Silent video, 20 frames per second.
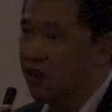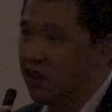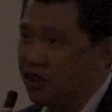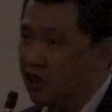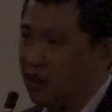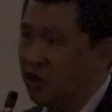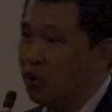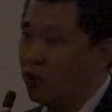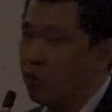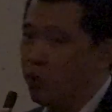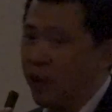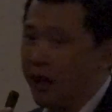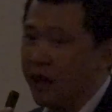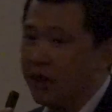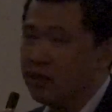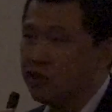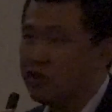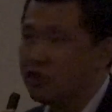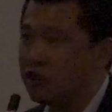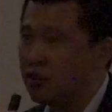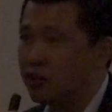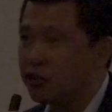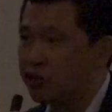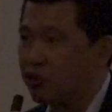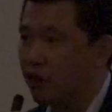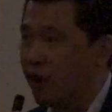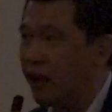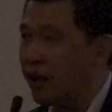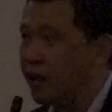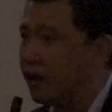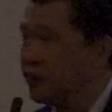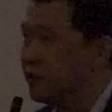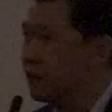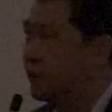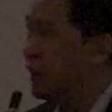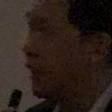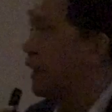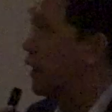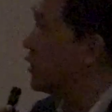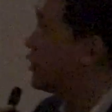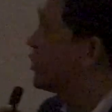is on way to Australia.